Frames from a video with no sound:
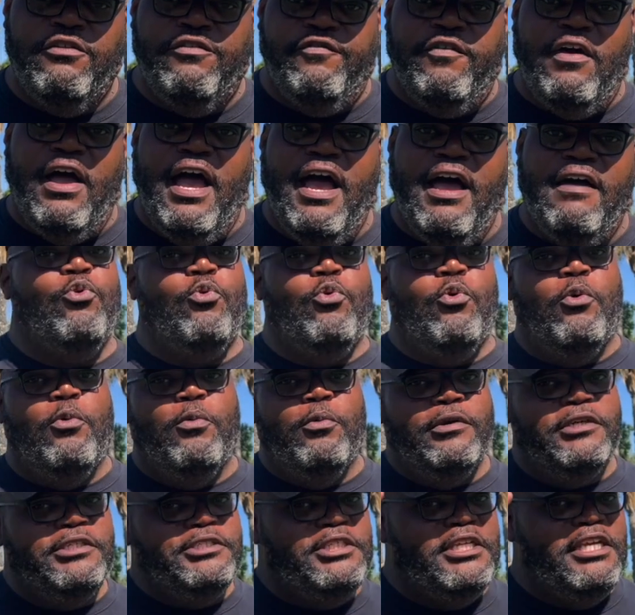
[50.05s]
five will
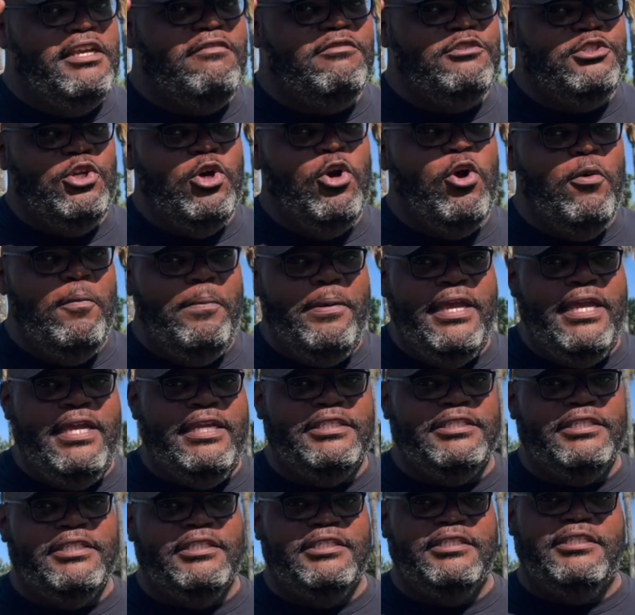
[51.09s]
receive two
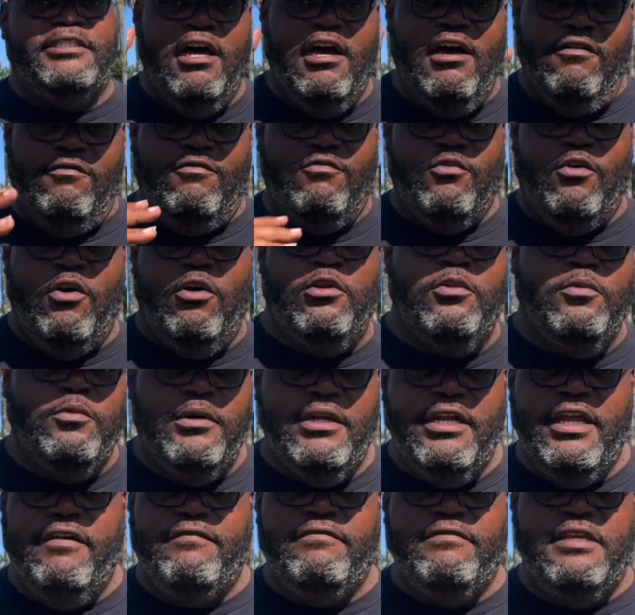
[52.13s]
pieces of Rollin
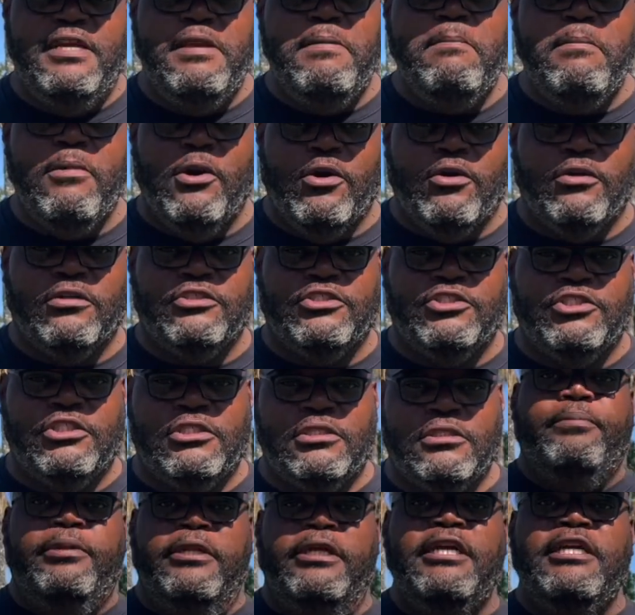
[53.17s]
with FD merch.
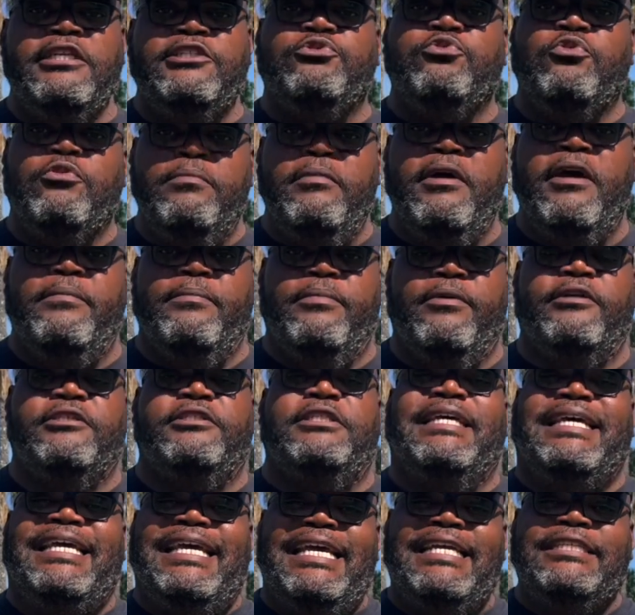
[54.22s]
Please remember,
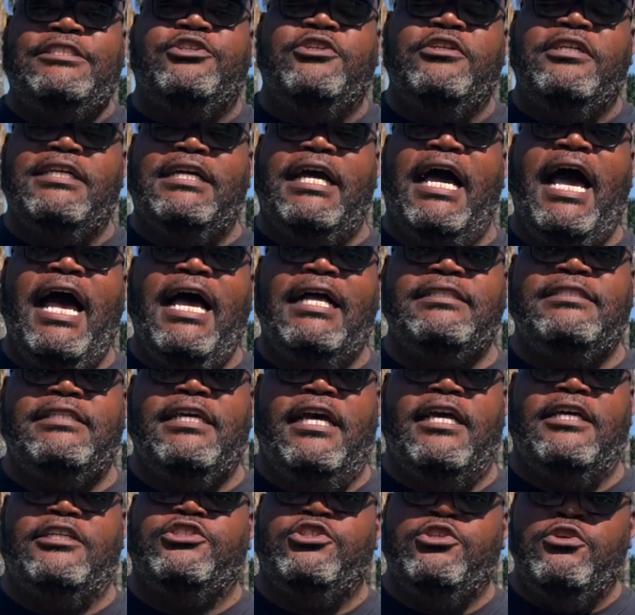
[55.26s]
to enter the
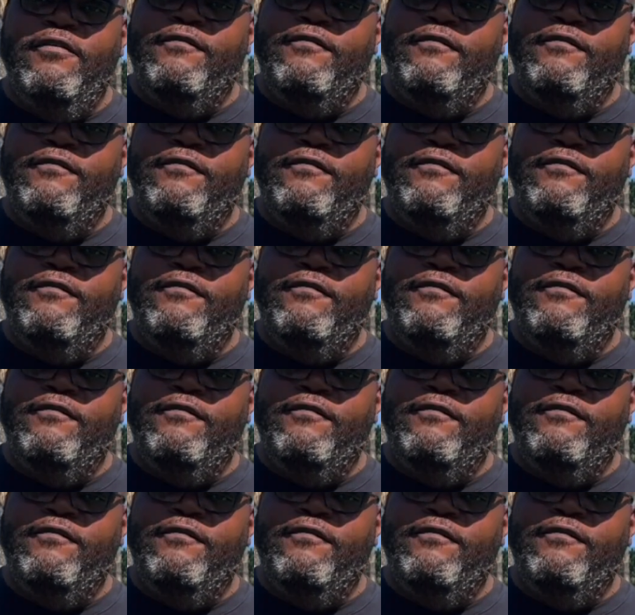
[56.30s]
contest, you